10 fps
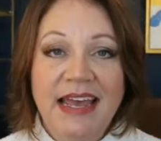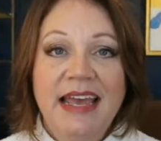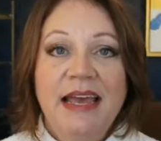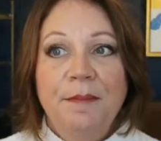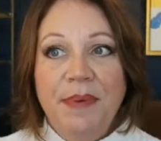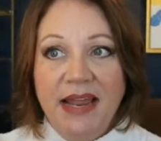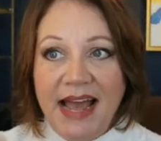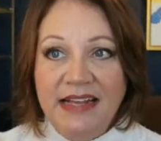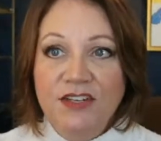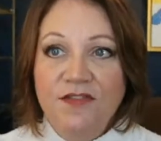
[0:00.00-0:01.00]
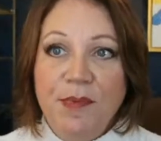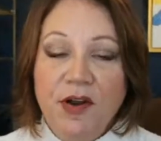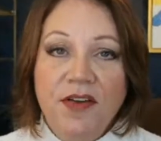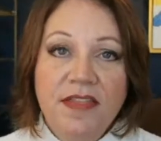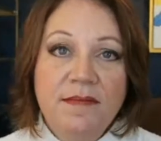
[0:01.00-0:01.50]
But as you've
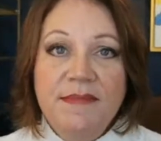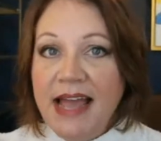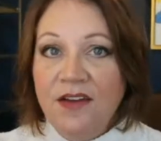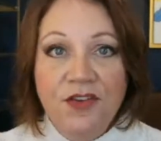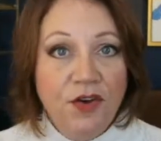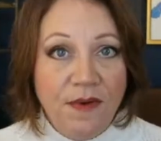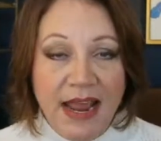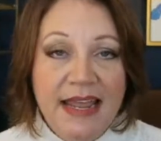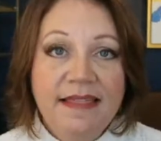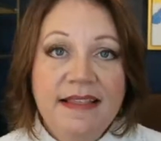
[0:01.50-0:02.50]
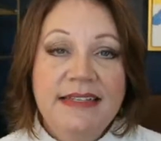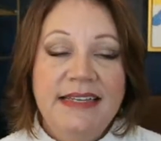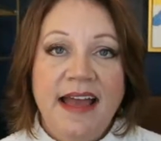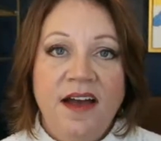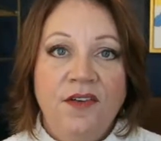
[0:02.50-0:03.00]
broken them down, you're writing this
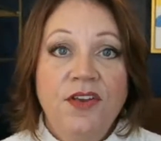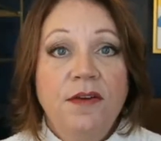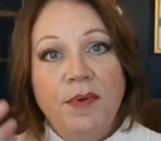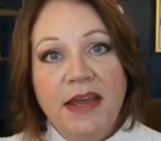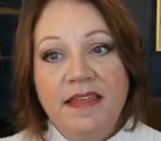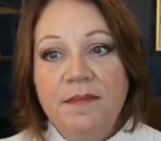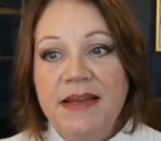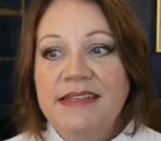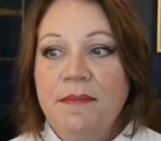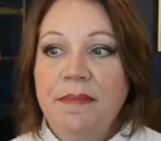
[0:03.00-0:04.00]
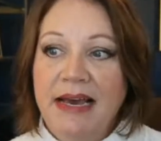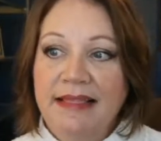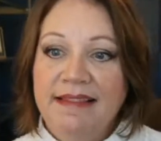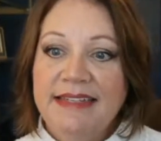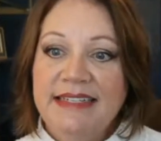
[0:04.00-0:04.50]
down, you break them into
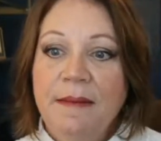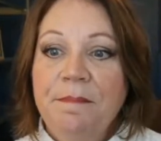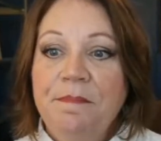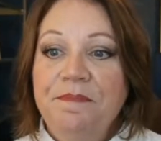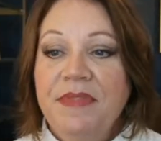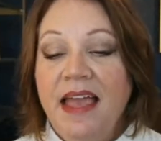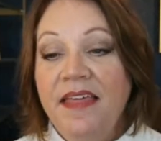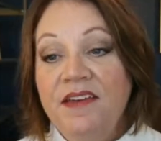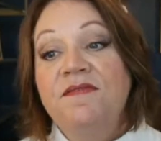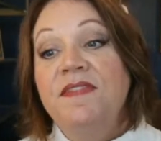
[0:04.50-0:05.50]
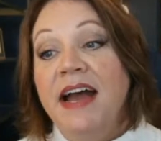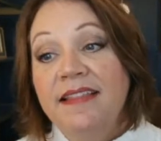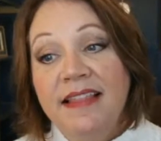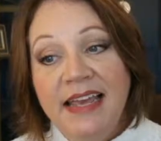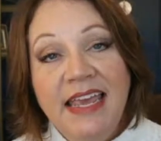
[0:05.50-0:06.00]
months. And then
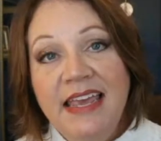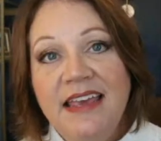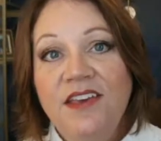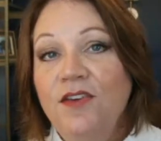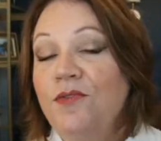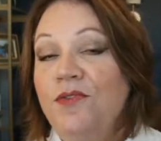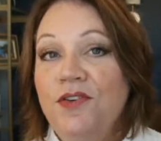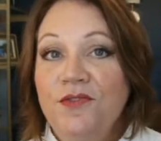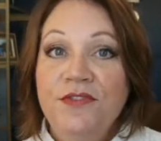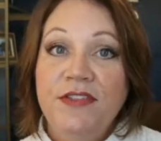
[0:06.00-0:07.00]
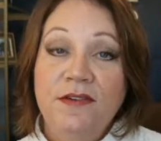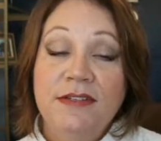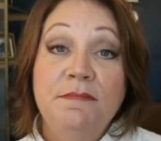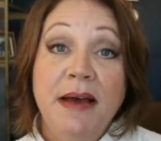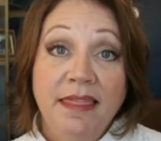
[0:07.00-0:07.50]
finally, you use those
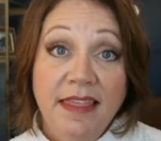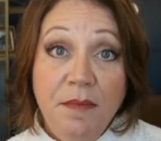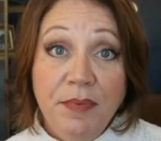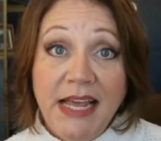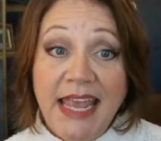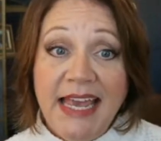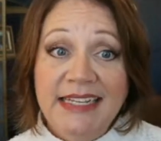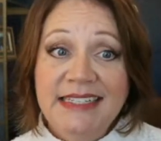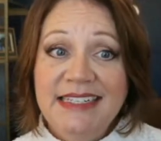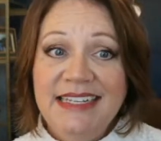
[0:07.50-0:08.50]
monthly plans